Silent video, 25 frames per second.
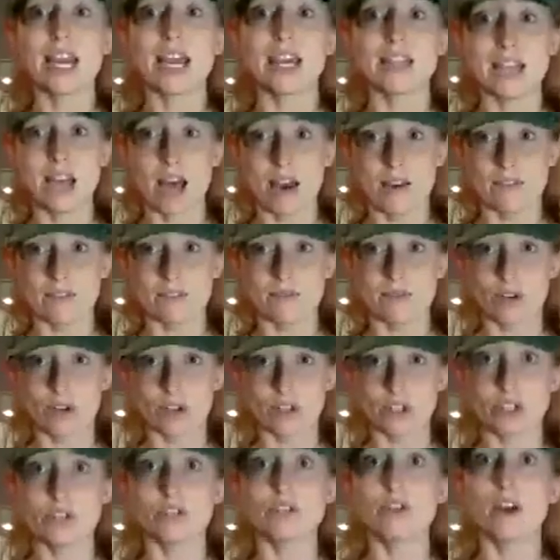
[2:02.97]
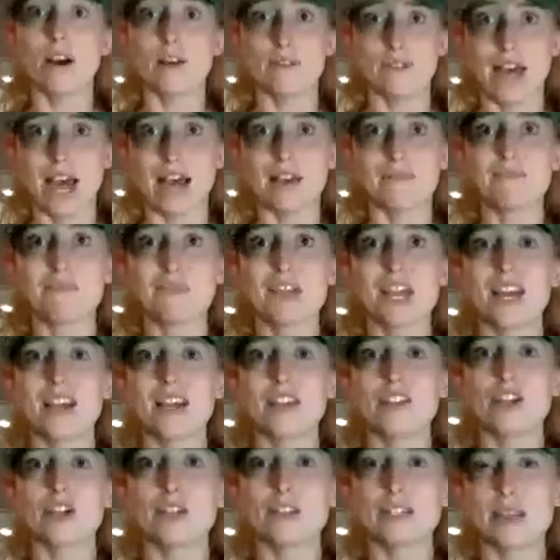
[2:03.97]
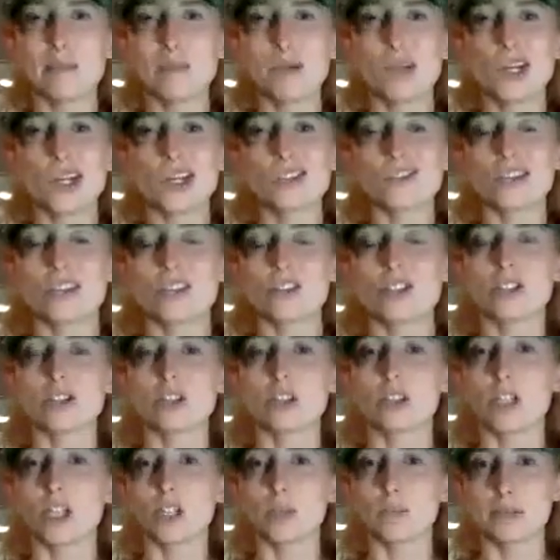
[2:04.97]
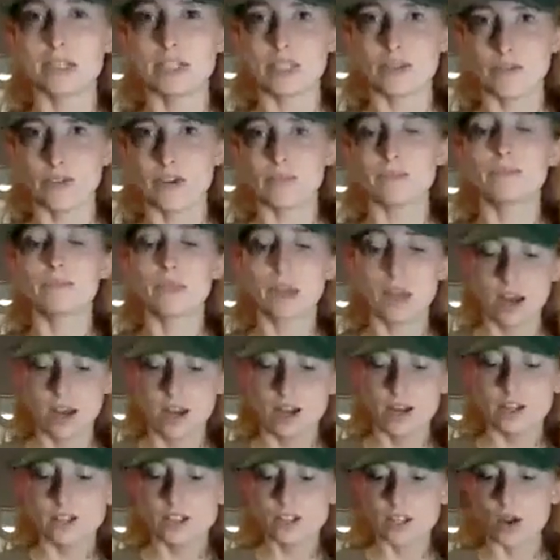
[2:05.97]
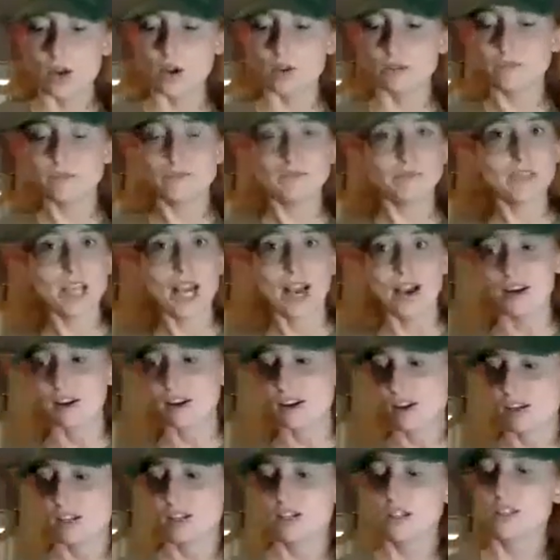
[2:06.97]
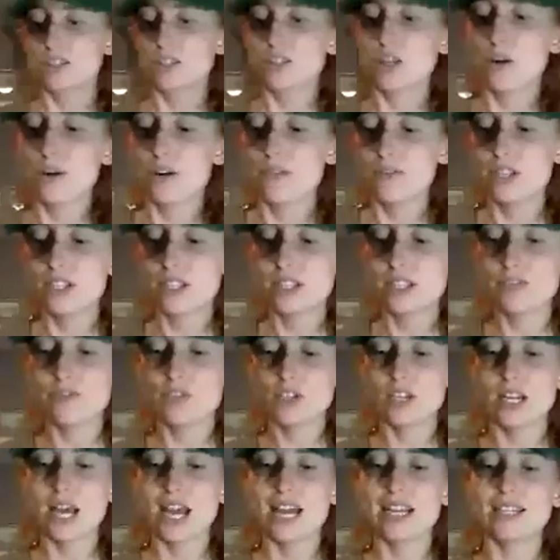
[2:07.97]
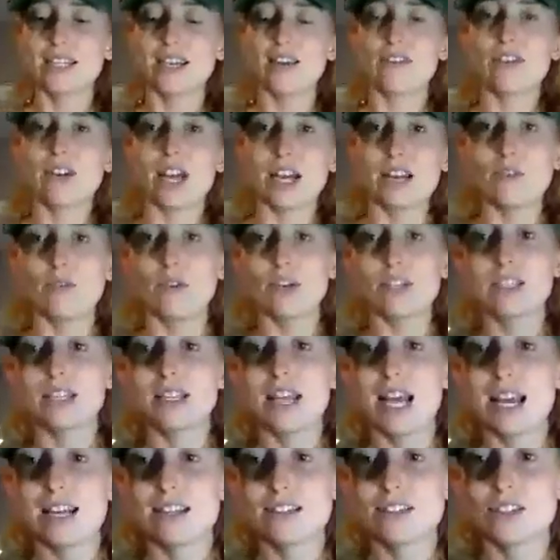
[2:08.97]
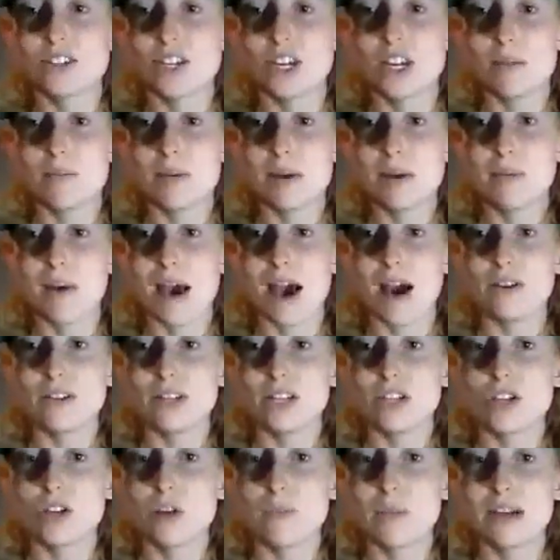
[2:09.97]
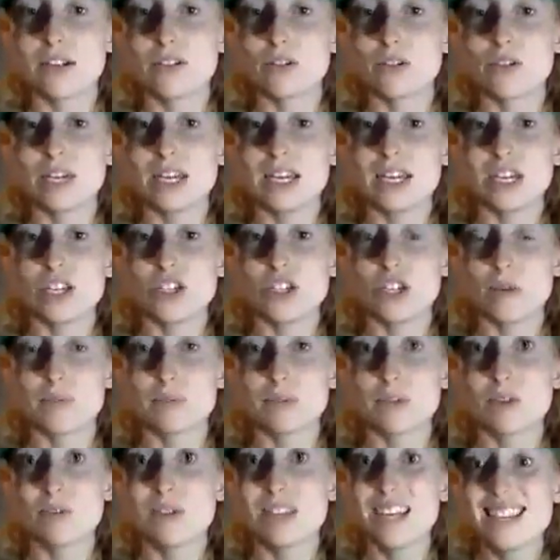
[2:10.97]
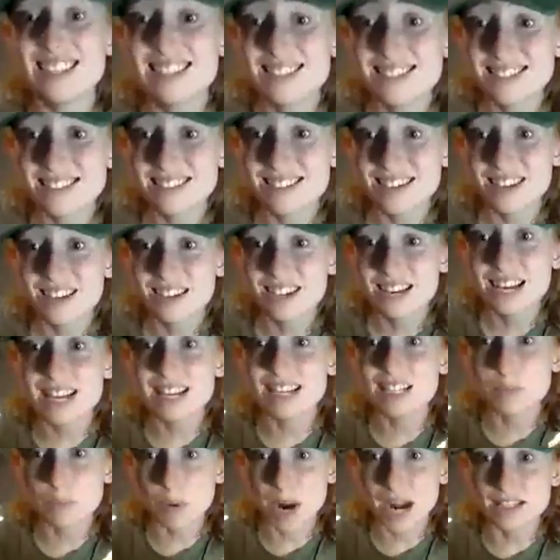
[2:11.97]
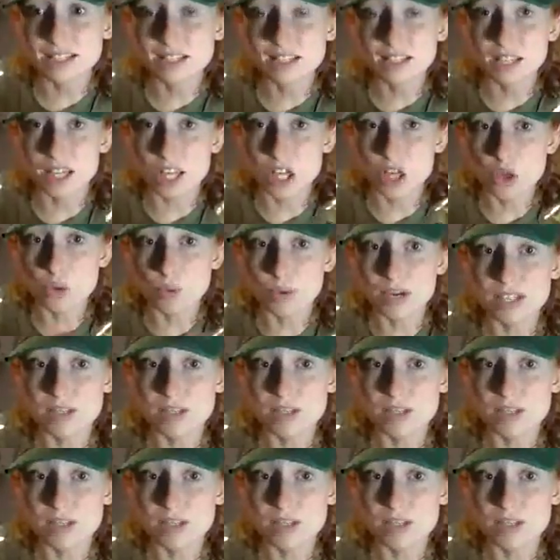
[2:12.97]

and the oven version of that. They're similar, they're just a little bit different. So yeah, so if this gives you an idea of kind of what today is going to be about, these are my zucchini chips. So this is surprisingly 3